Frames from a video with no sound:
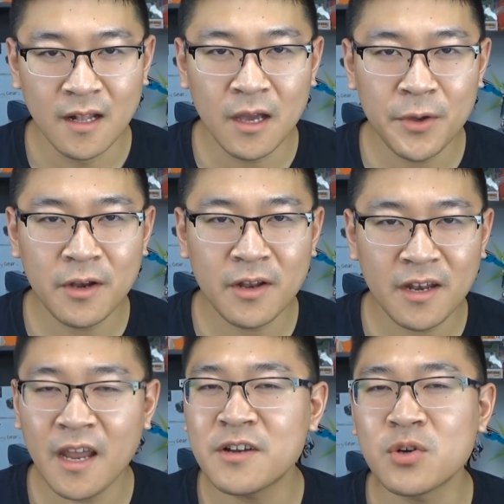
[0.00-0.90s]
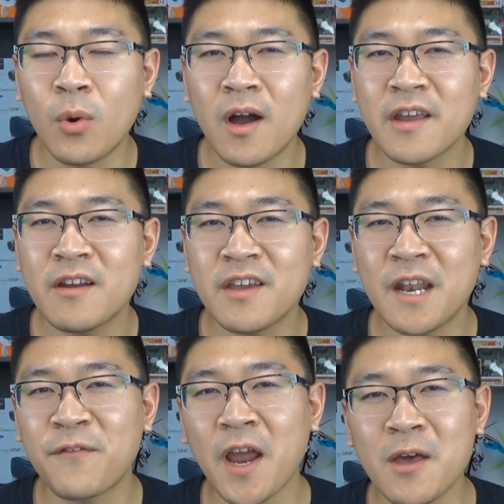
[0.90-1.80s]
Hello Internet, Andrew Wong here
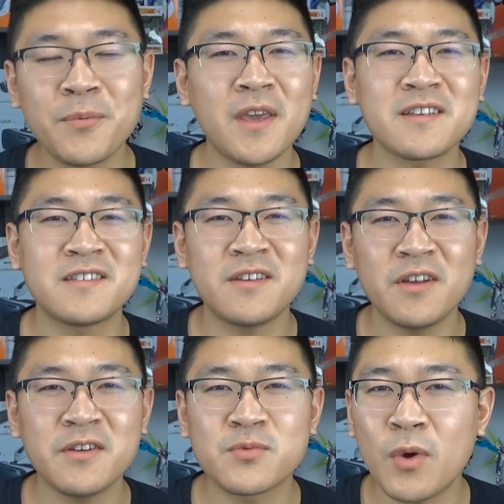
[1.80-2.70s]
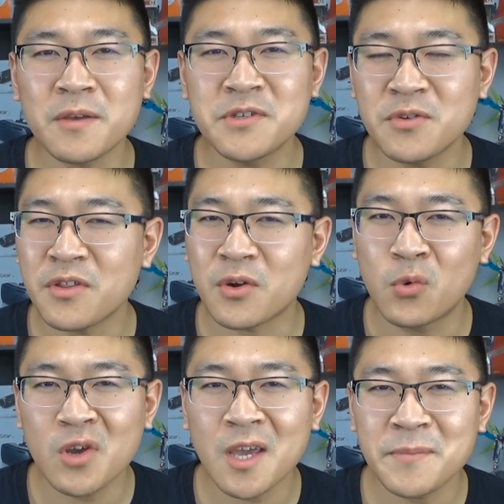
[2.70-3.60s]
again for LPX Studios. Welcome to another
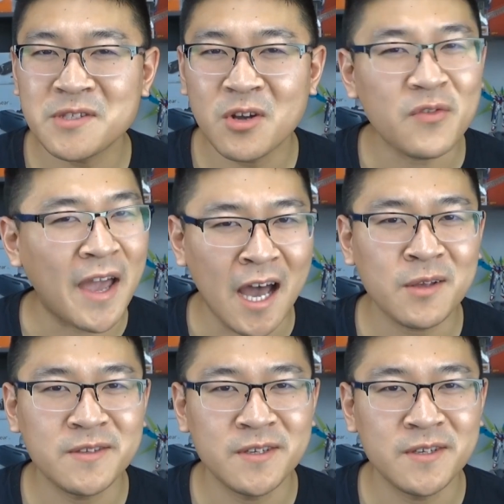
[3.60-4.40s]
quick episode of How